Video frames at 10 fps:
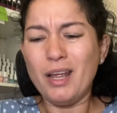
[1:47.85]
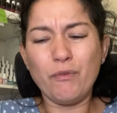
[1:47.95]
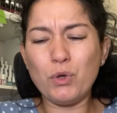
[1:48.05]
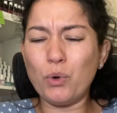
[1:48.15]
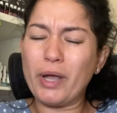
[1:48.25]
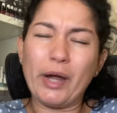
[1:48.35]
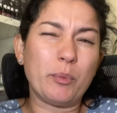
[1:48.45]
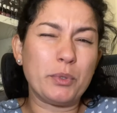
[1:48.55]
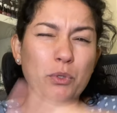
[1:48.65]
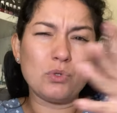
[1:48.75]
If you don't care
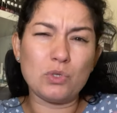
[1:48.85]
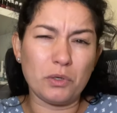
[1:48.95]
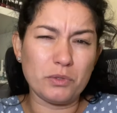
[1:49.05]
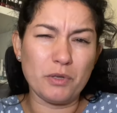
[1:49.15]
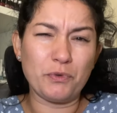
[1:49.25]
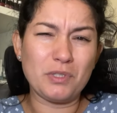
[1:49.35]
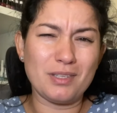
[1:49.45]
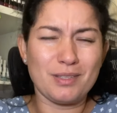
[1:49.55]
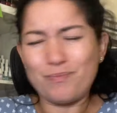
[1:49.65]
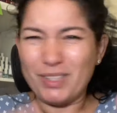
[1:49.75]
about those subtle
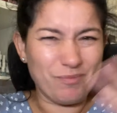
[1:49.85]
differences,